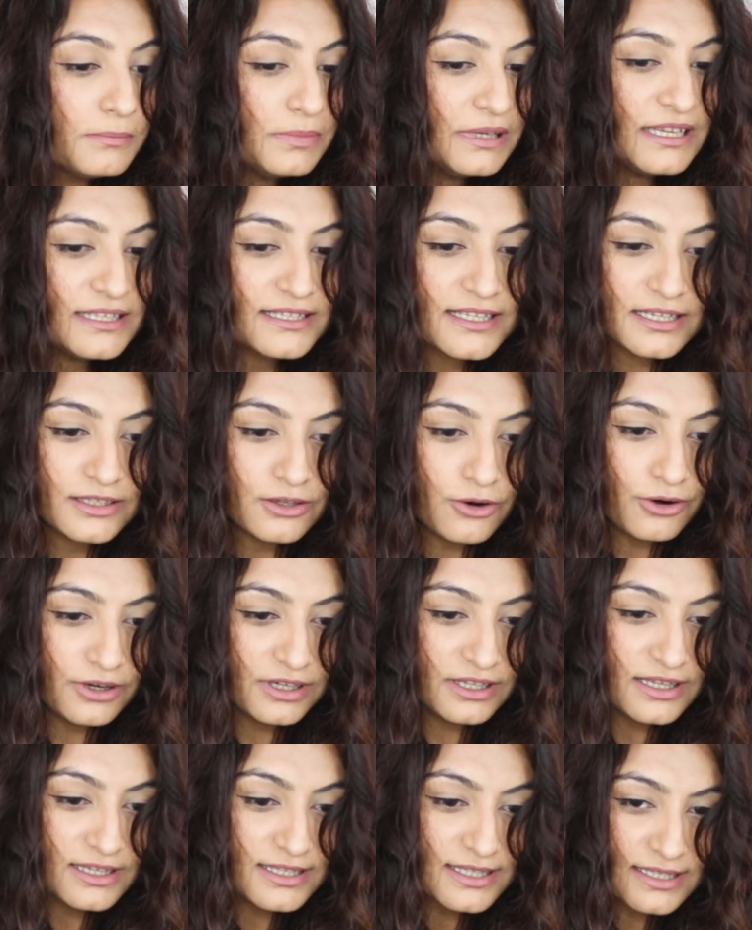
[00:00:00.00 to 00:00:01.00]
Please
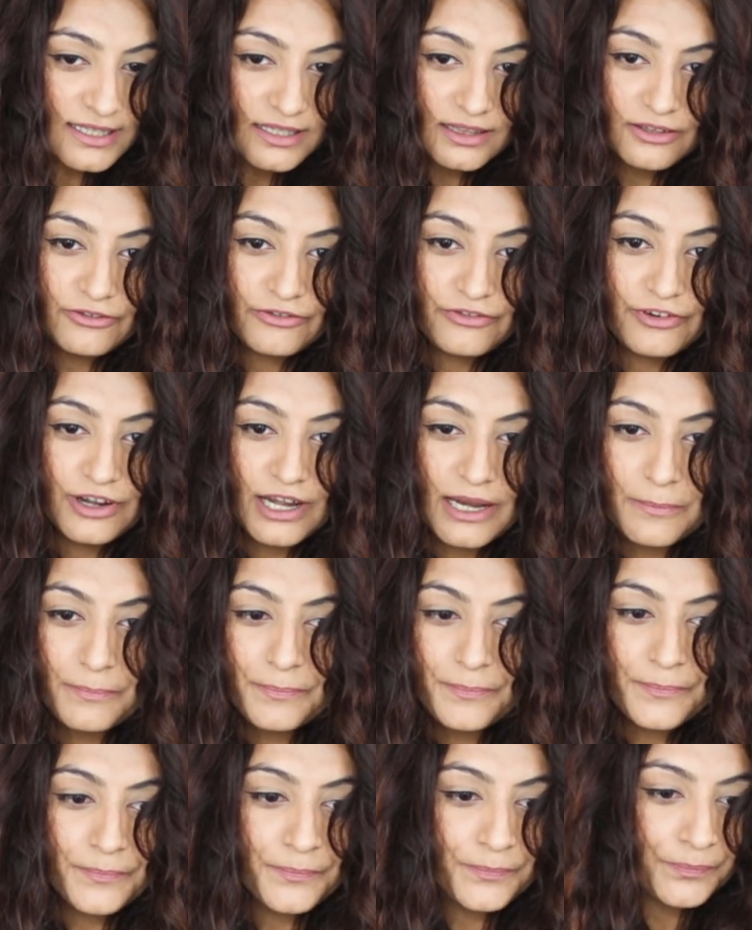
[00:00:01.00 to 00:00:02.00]
ignore this in the
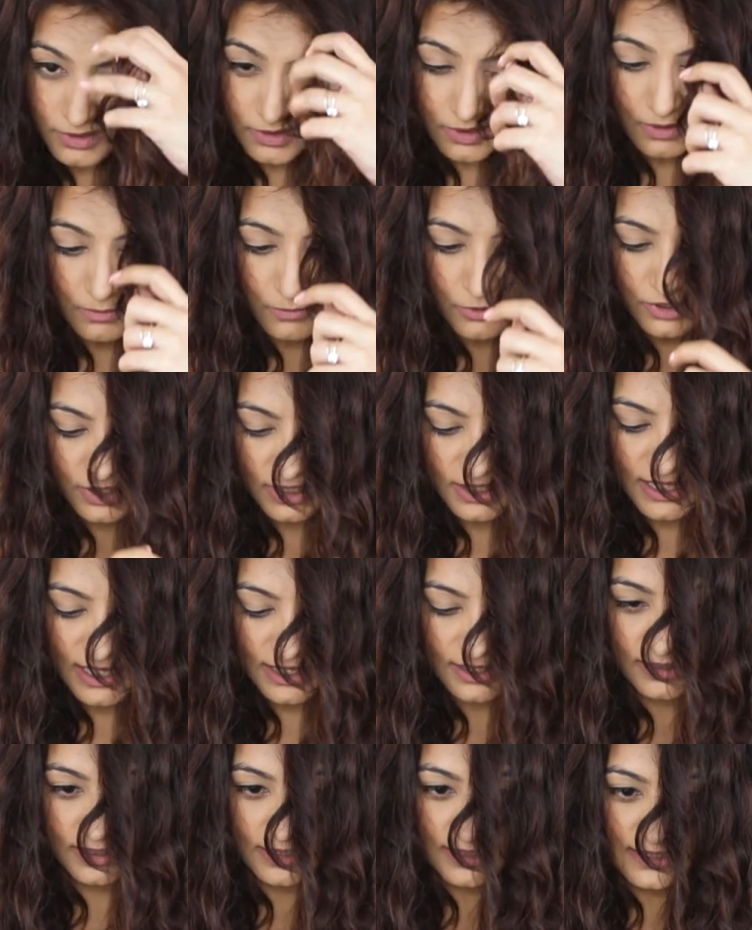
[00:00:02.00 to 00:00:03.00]
frame. So I'm gonna
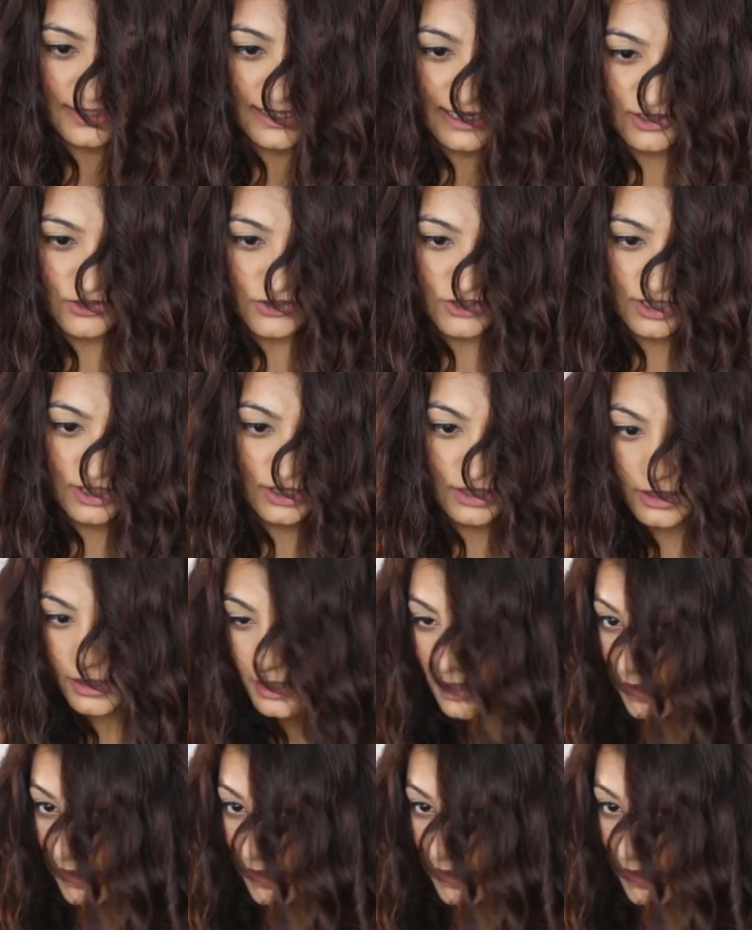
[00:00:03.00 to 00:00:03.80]
take this section